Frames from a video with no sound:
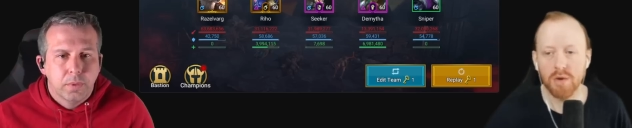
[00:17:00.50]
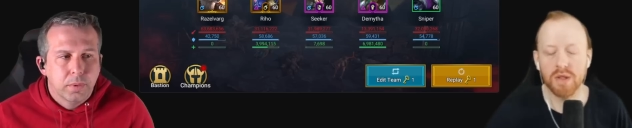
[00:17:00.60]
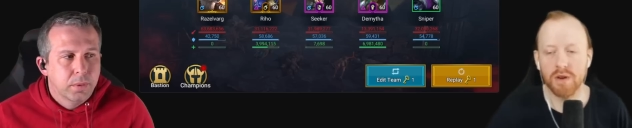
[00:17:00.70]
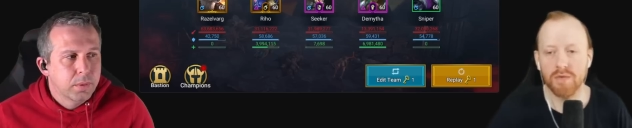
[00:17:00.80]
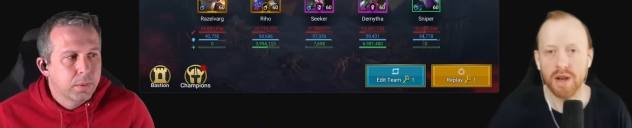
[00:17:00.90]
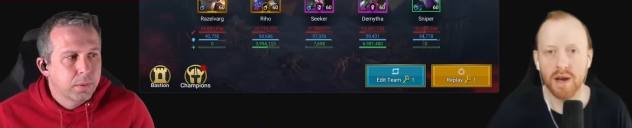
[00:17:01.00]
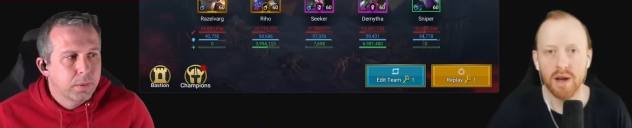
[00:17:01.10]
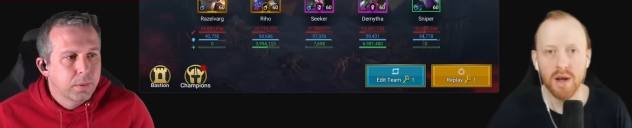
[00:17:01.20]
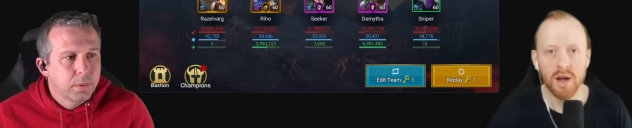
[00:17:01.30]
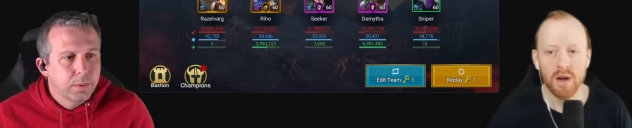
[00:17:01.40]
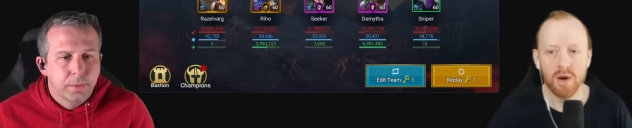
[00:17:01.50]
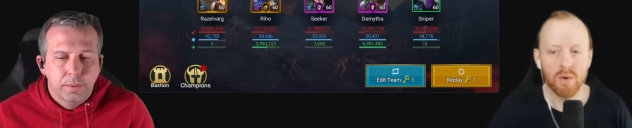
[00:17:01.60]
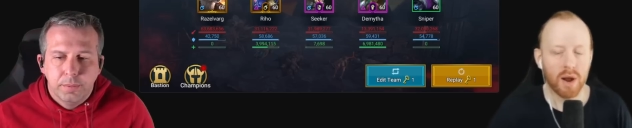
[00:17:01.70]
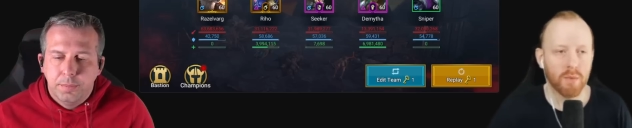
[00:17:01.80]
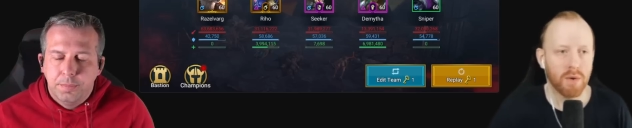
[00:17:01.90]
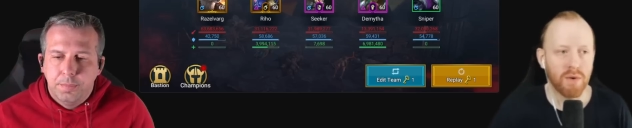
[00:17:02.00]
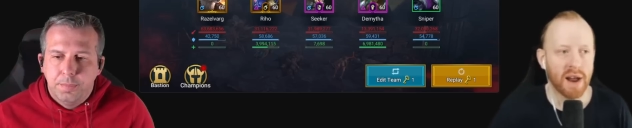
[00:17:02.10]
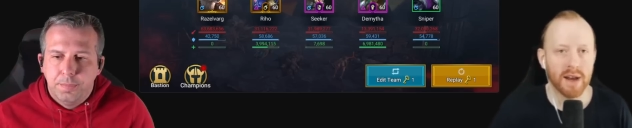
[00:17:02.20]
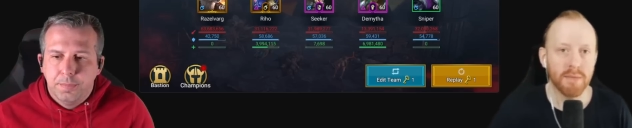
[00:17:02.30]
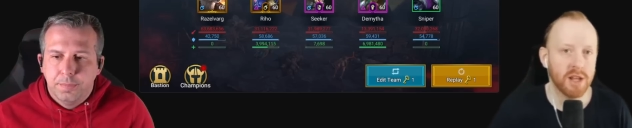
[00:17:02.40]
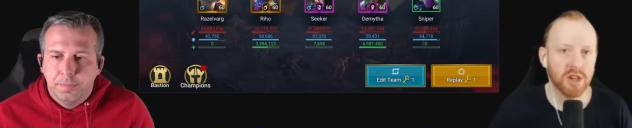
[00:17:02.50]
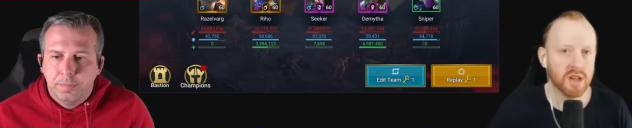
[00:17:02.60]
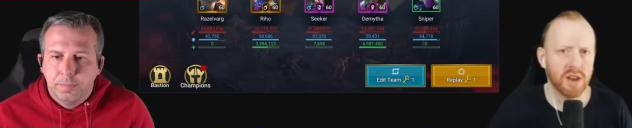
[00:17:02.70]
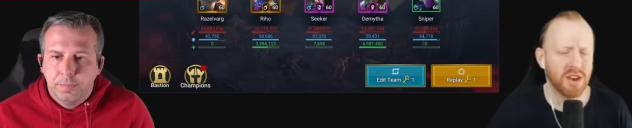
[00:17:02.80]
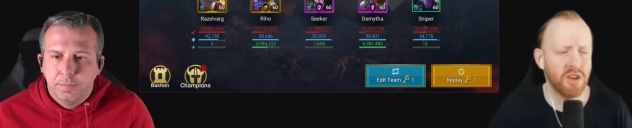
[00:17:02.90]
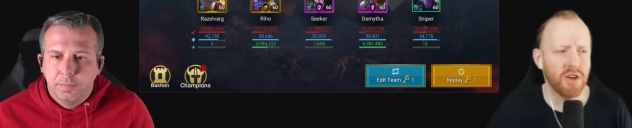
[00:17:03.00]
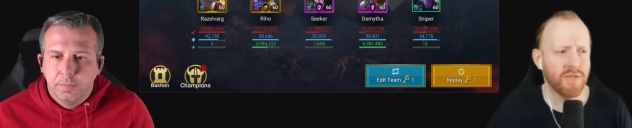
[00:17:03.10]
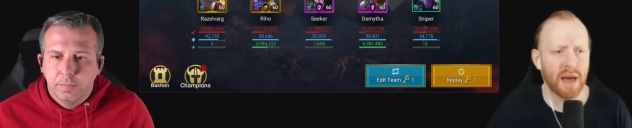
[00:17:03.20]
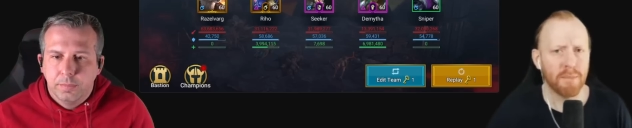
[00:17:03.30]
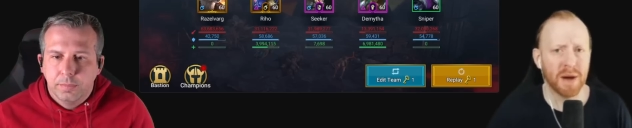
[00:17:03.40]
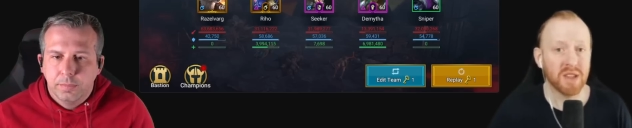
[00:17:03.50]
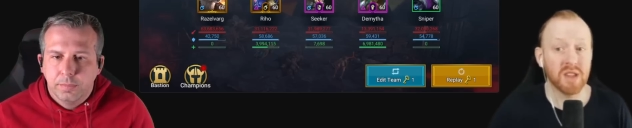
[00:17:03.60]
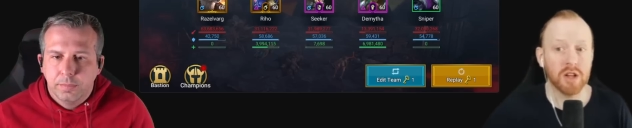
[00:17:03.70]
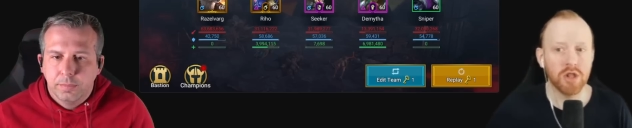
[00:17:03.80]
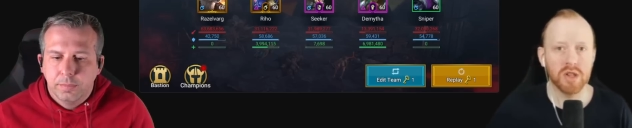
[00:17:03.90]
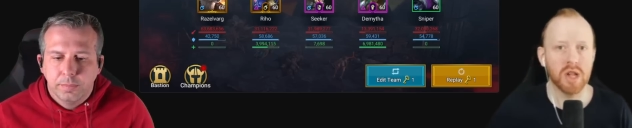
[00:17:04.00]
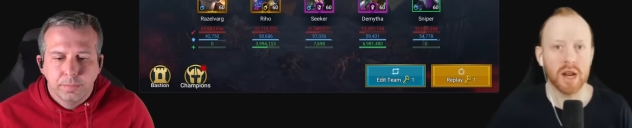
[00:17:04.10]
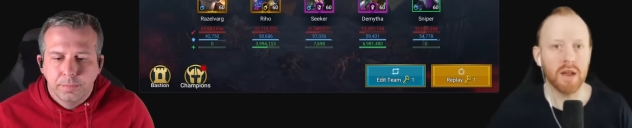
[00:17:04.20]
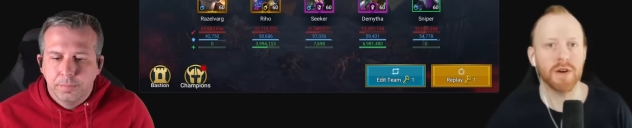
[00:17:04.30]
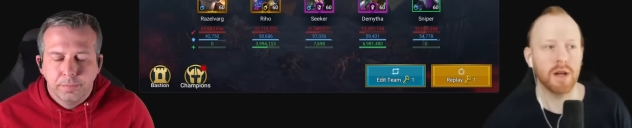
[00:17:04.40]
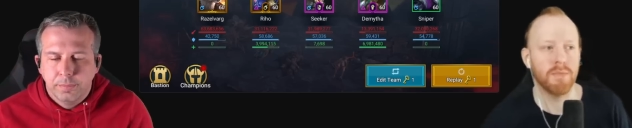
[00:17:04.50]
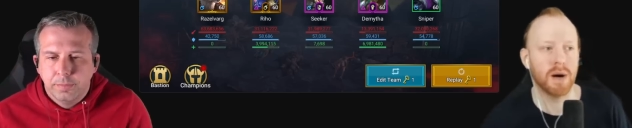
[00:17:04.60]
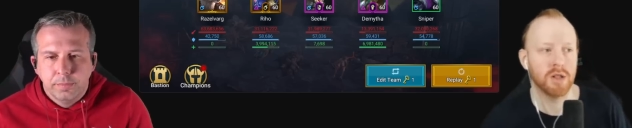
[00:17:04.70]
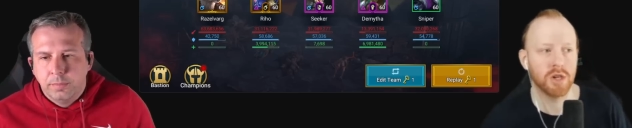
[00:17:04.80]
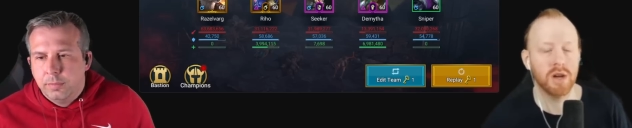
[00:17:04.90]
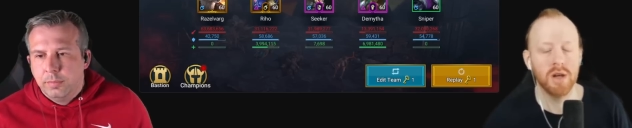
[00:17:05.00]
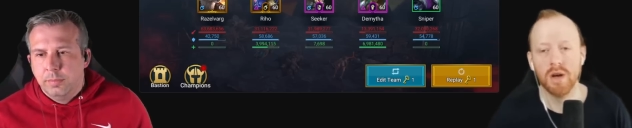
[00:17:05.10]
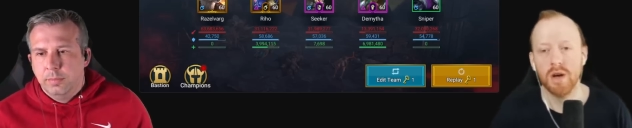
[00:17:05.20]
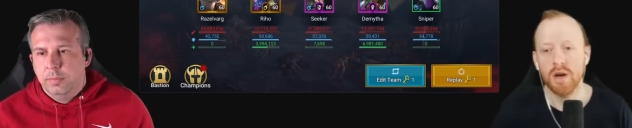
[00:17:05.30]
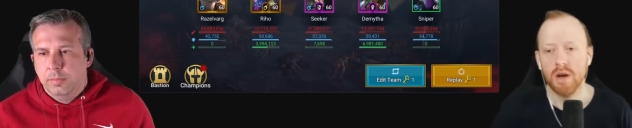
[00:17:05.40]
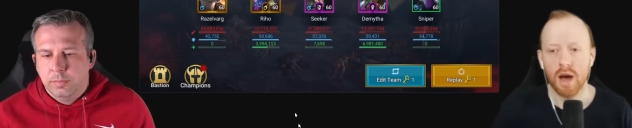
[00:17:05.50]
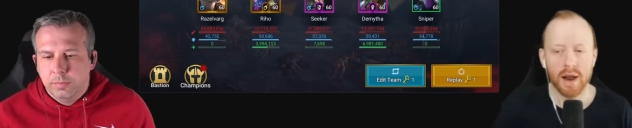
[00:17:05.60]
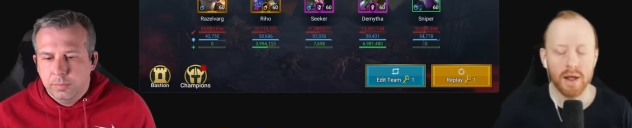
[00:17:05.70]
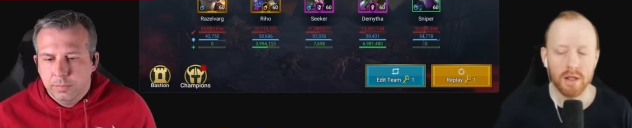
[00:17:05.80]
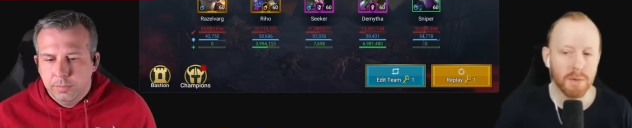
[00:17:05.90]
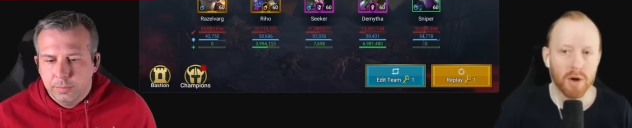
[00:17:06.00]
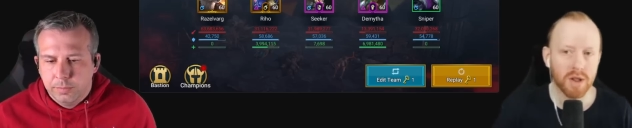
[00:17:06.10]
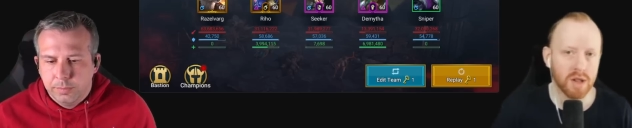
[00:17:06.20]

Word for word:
Speaker 1: used in arena. Like we're randomly just going to nerf that by such a significant margin. And to be honest,